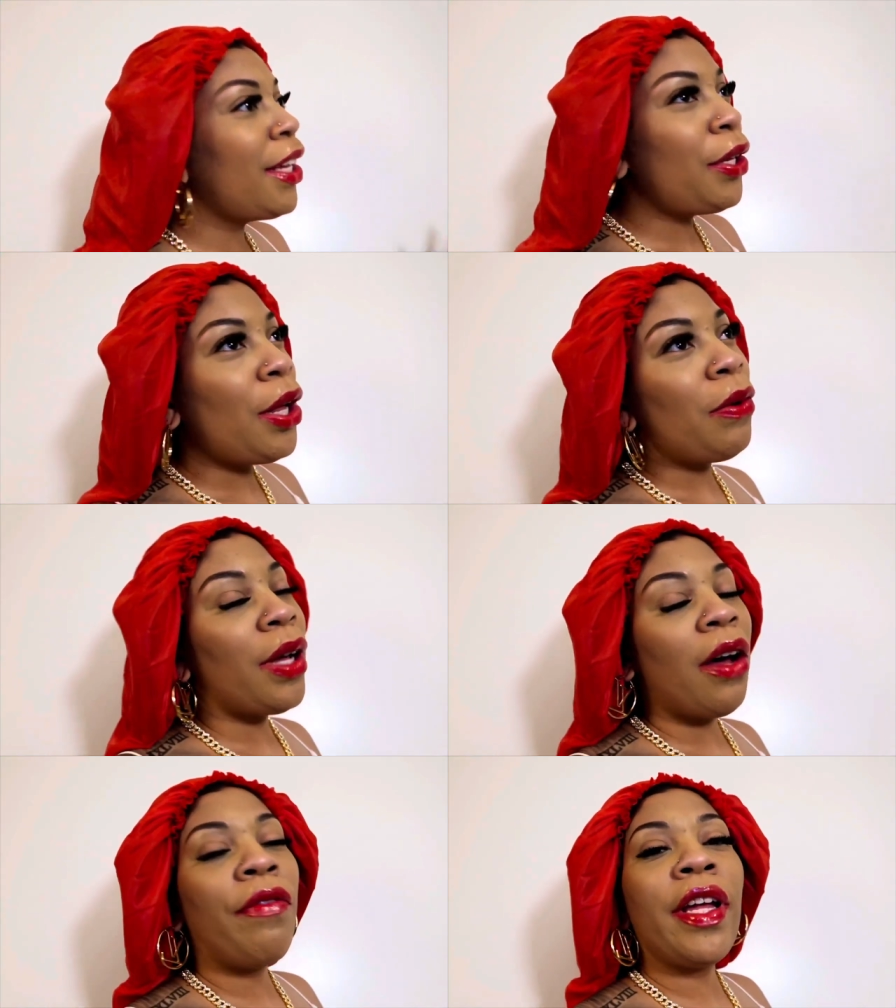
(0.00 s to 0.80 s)
you know,
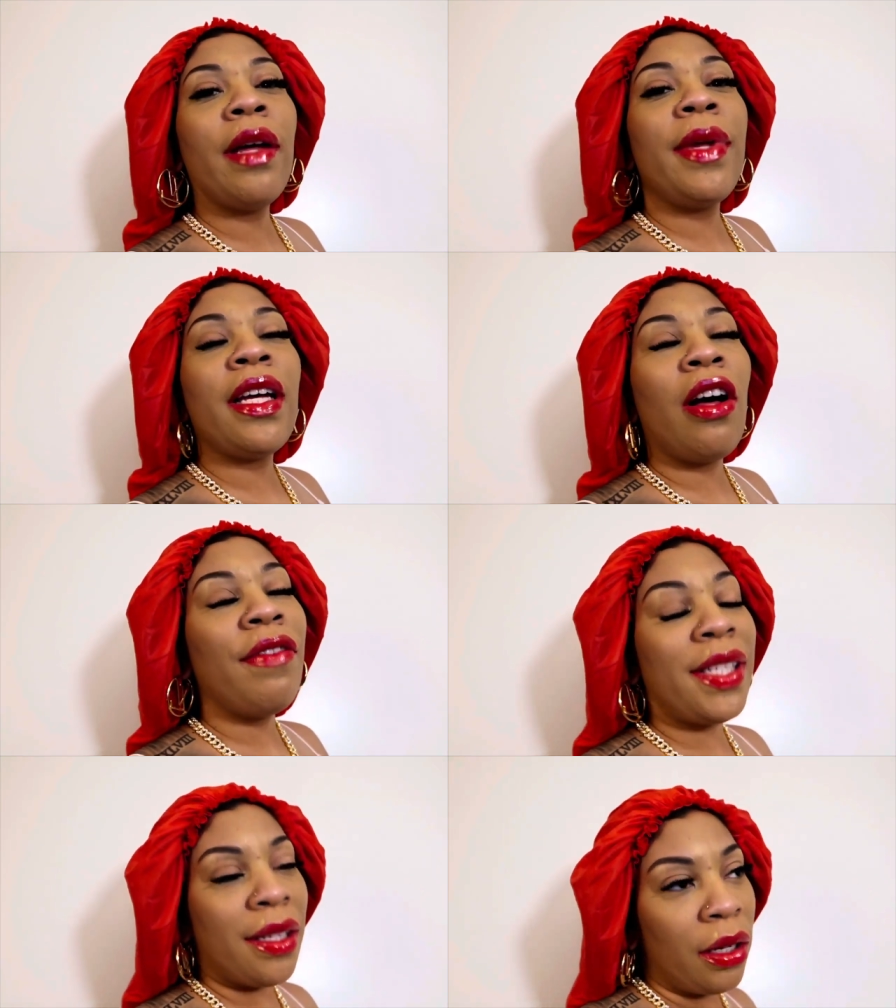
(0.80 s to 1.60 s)
COVID, I mean,
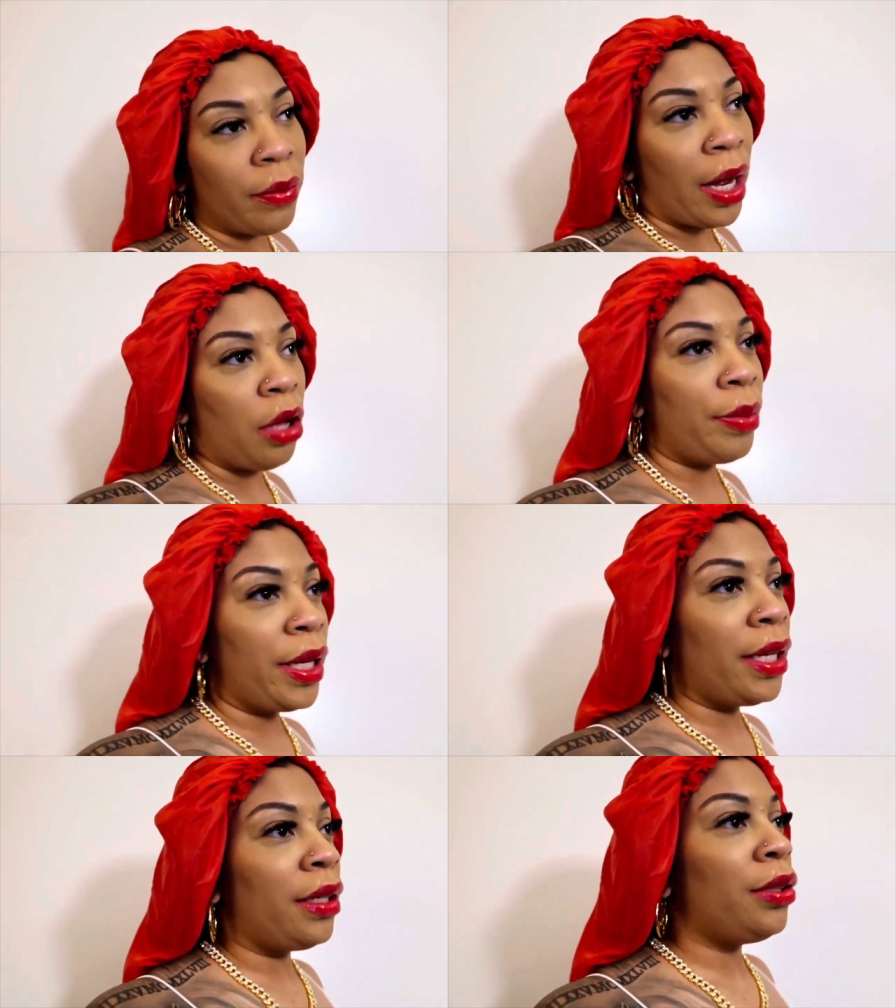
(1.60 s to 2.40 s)
COVID's still around,
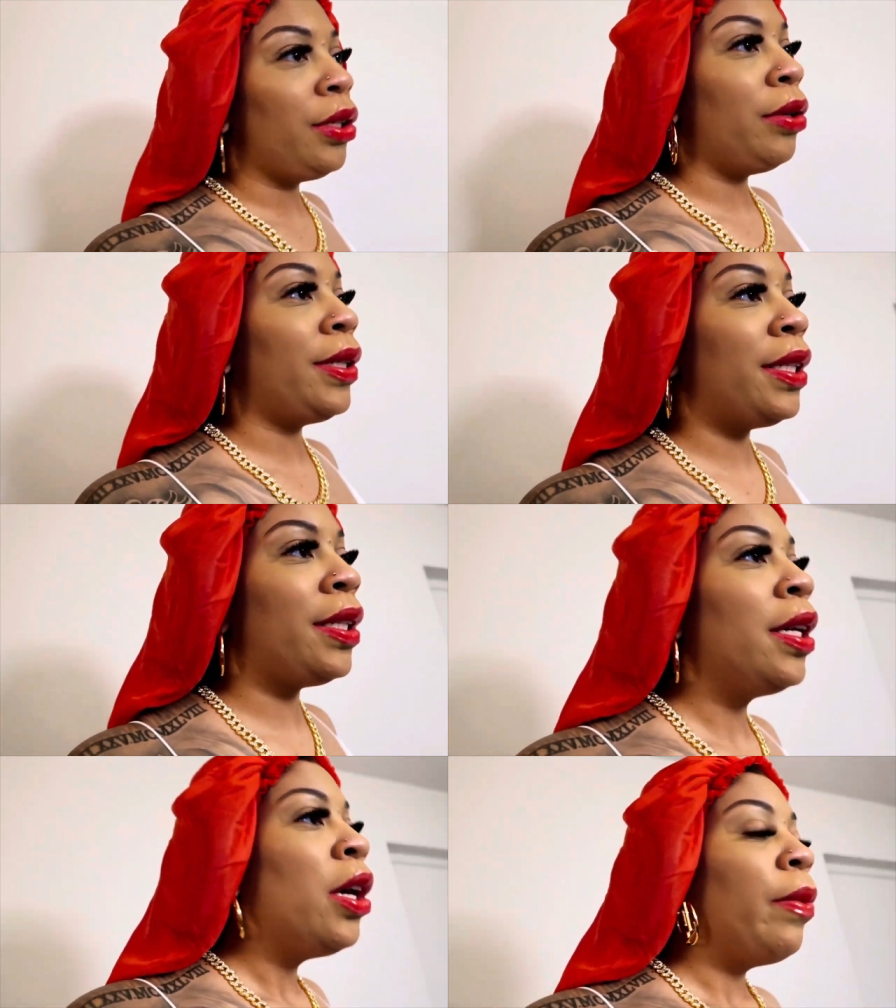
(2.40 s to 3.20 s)
but it, eh, you know, it's,
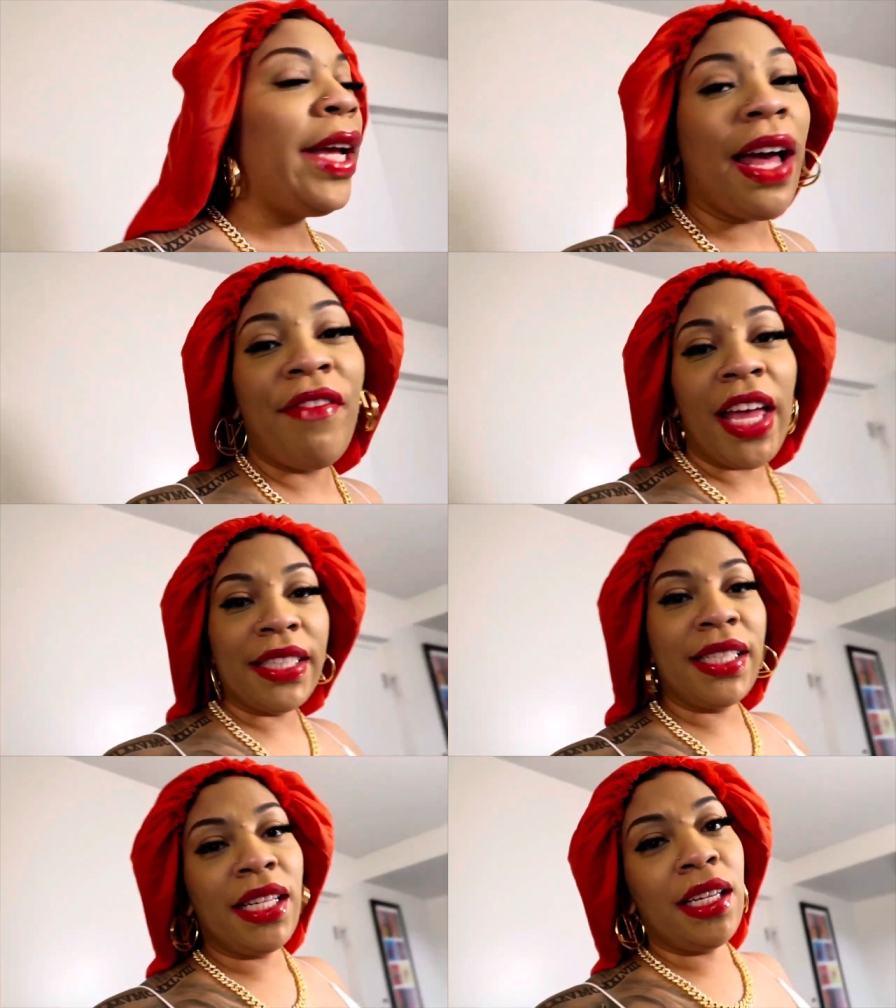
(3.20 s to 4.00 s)
we got
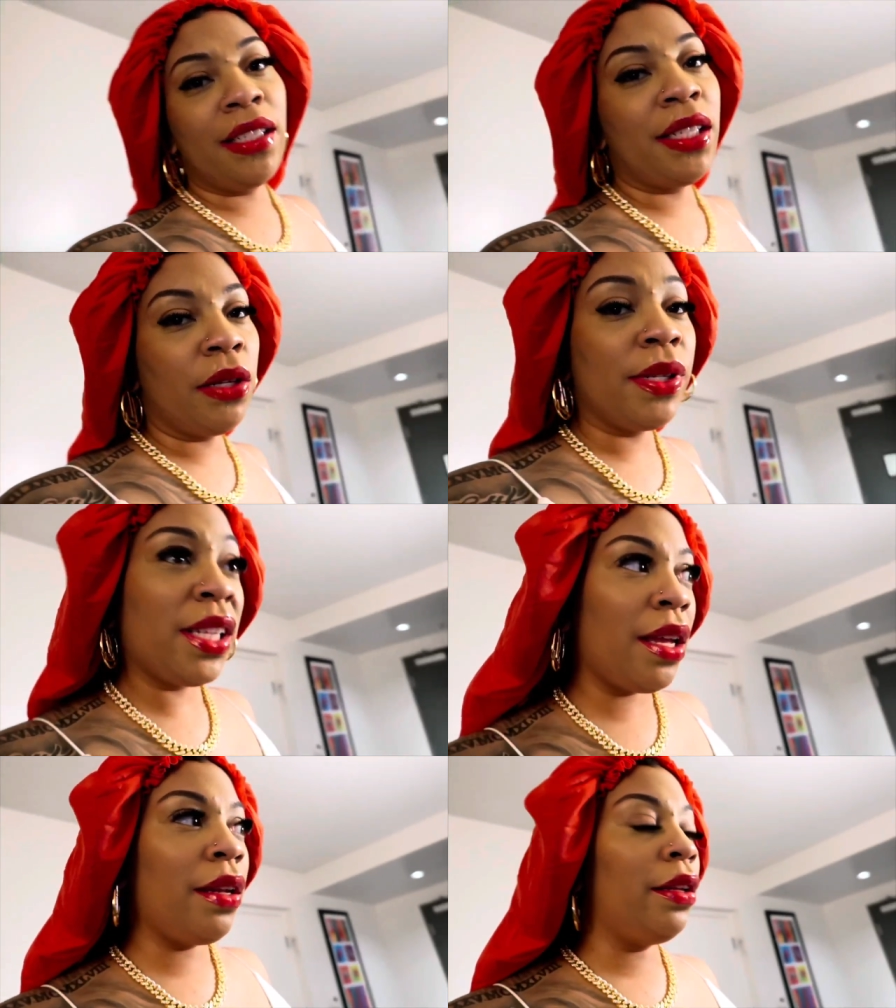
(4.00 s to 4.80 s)
vaccines, so
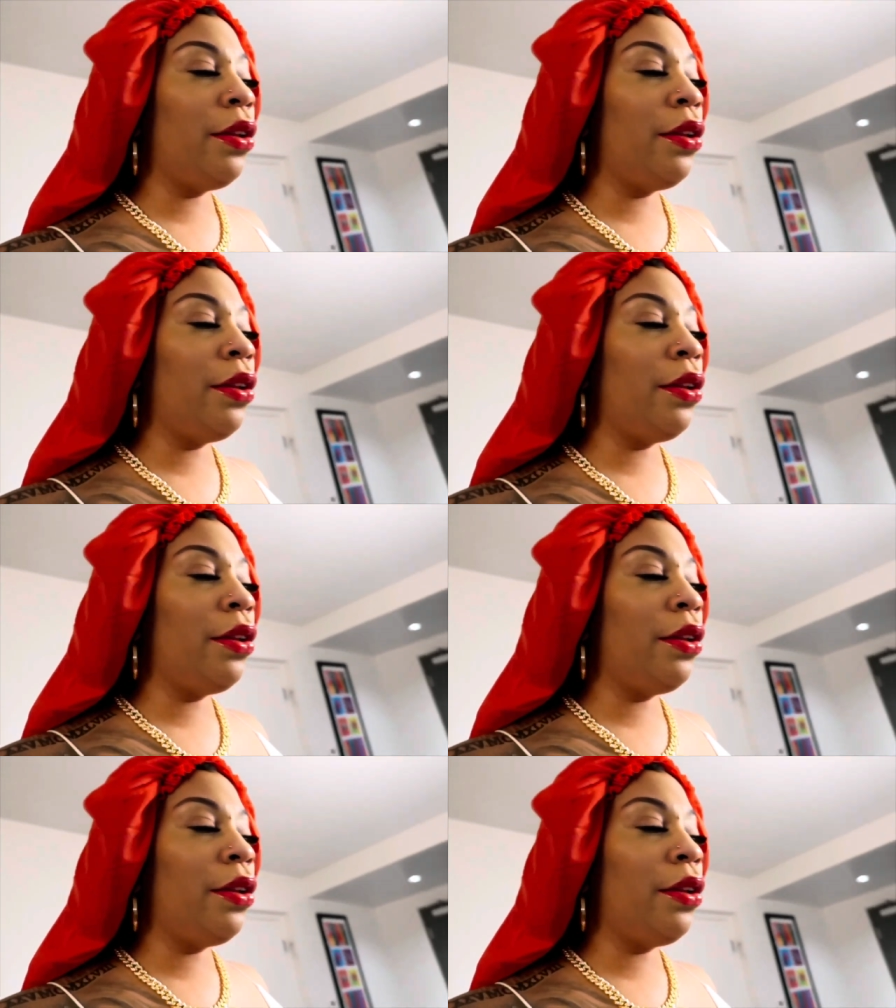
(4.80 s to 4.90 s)
it's getting a